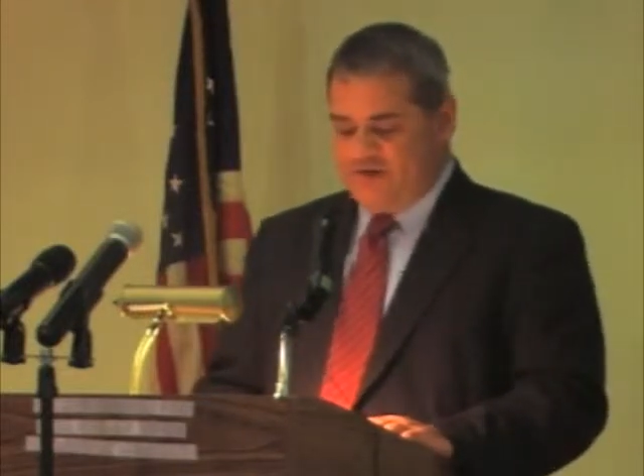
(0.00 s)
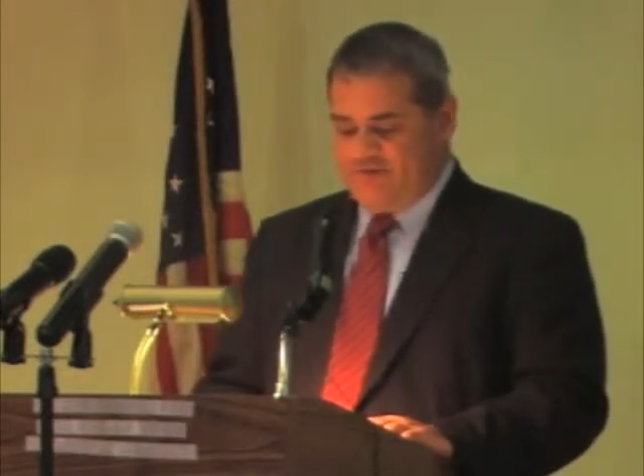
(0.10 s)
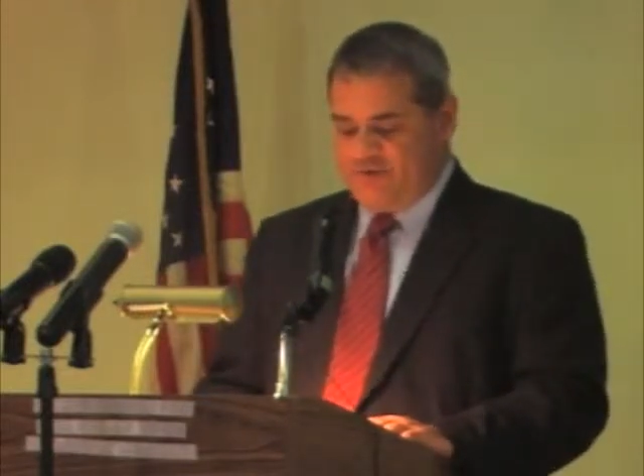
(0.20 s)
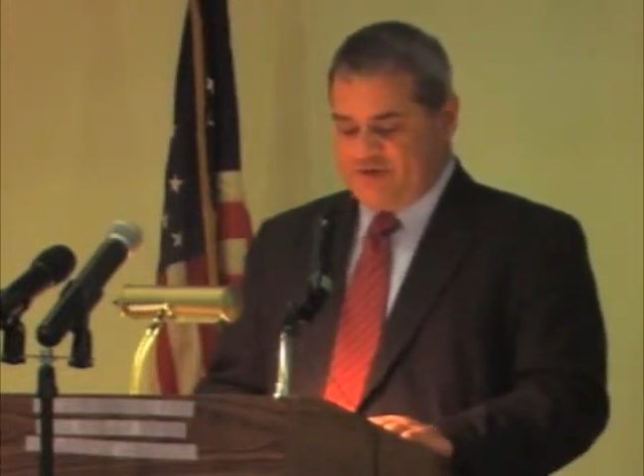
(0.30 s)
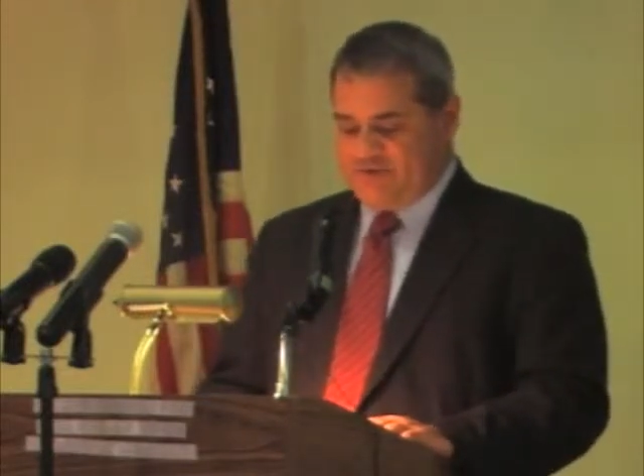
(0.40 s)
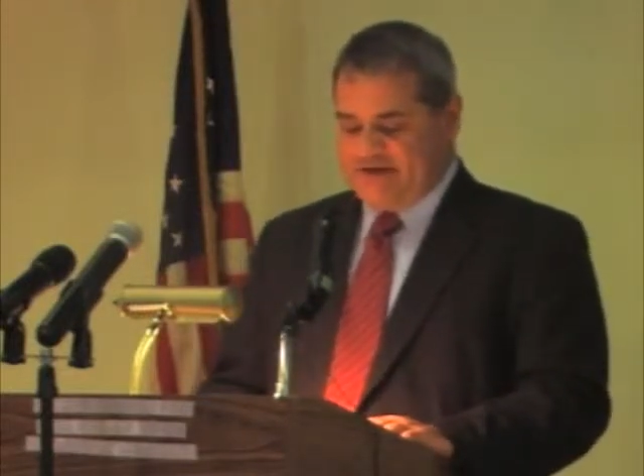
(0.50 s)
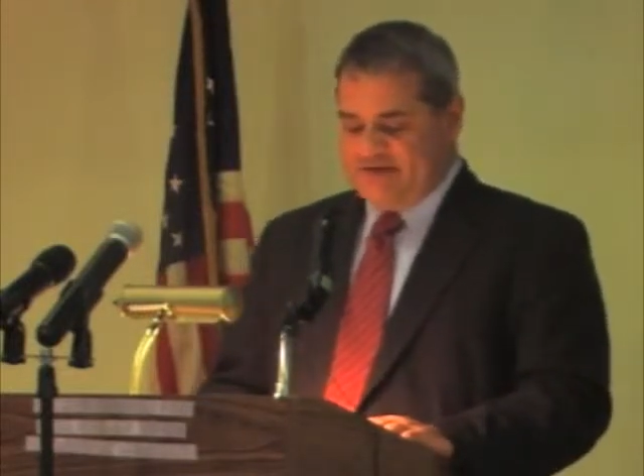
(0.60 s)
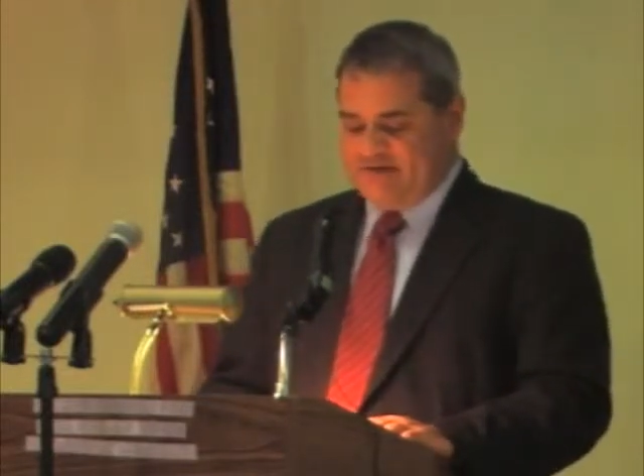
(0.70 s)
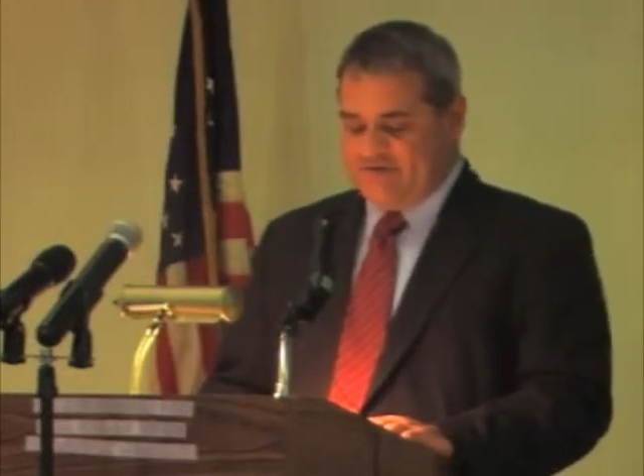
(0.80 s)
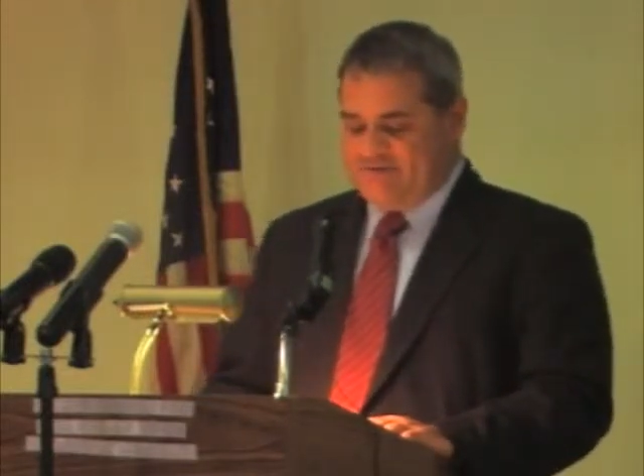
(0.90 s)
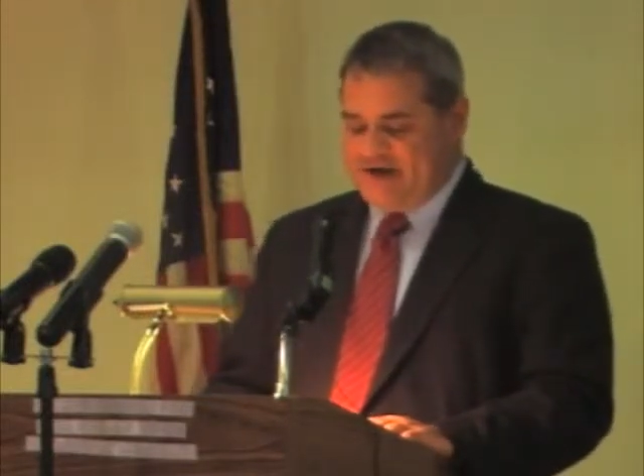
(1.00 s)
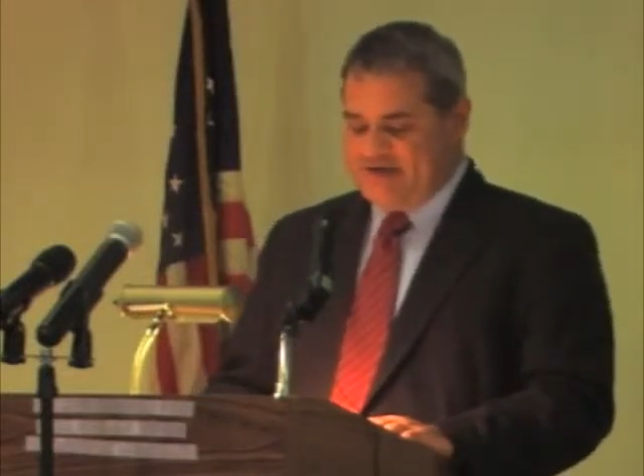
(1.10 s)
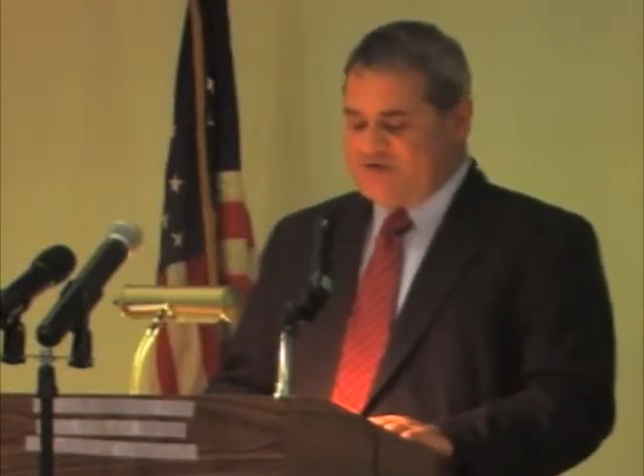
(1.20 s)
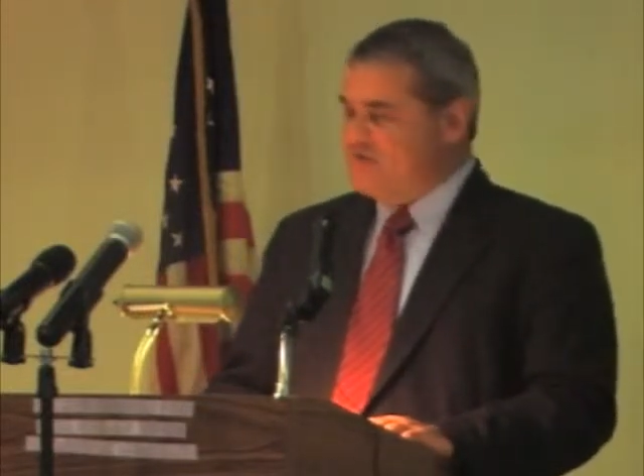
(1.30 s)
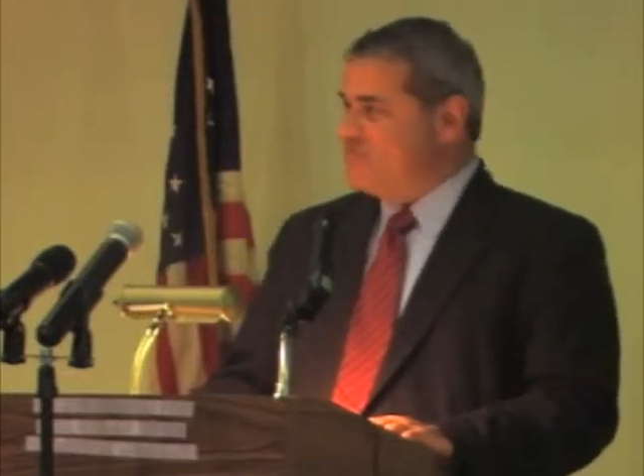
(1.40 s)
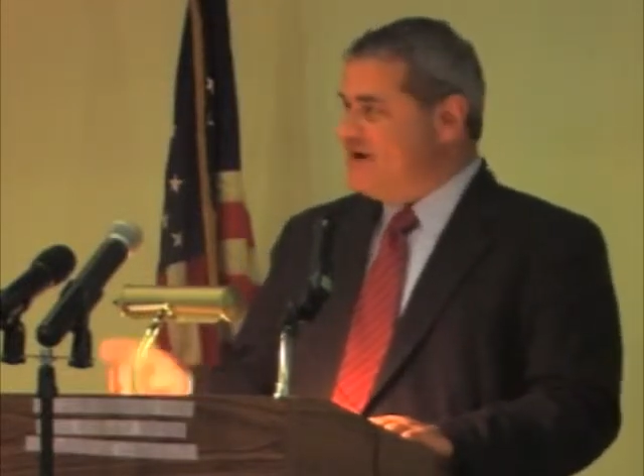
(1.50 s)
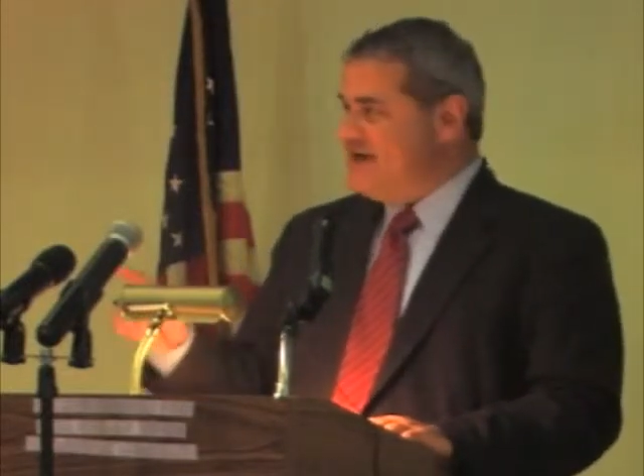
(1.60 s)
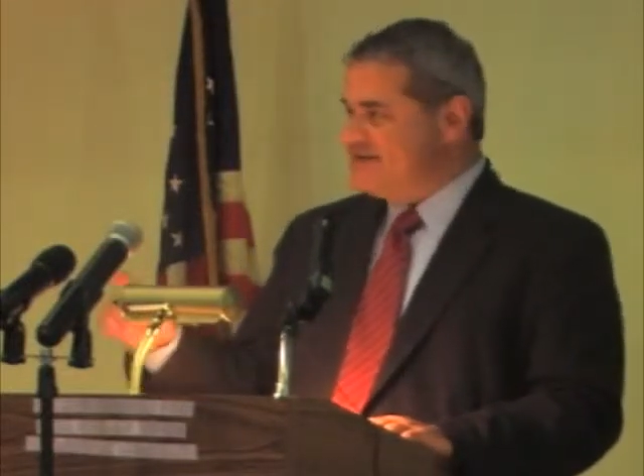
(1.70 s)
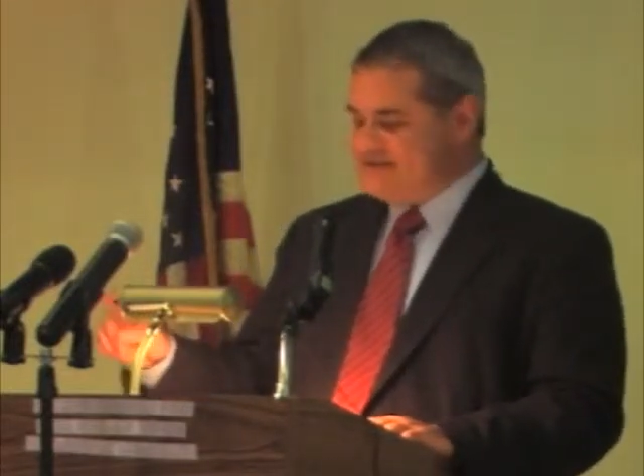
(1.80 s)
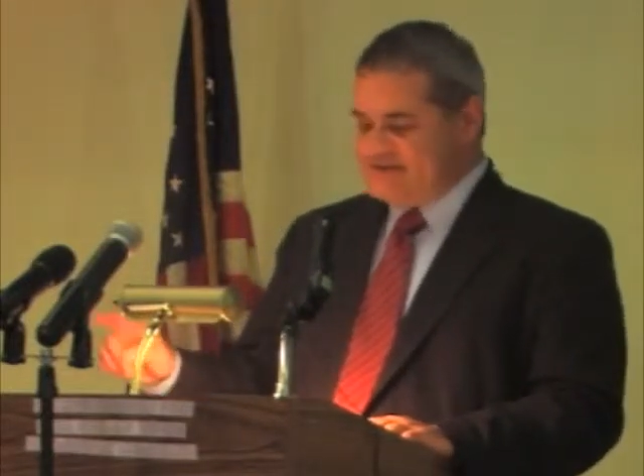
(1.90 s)
enforcement in their fight to
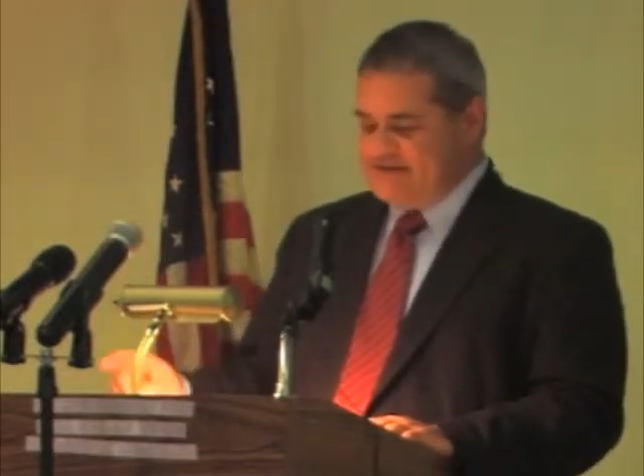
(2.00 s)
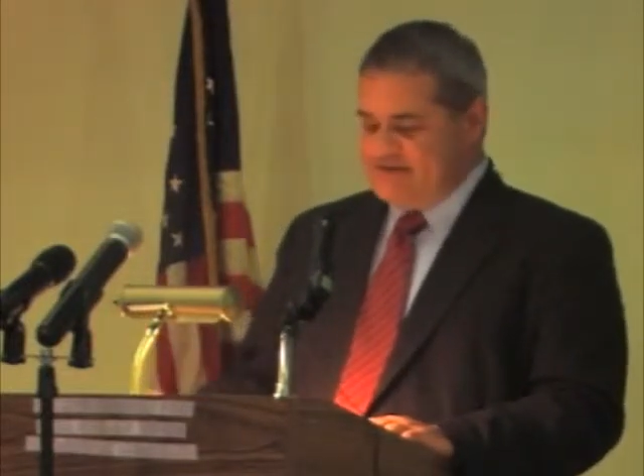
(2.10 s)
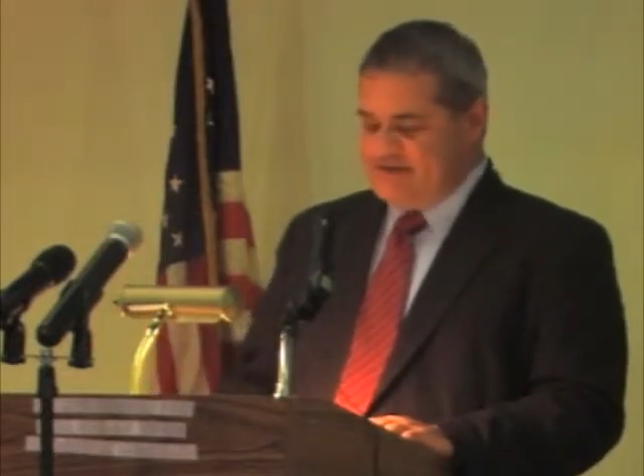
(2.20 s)
arrest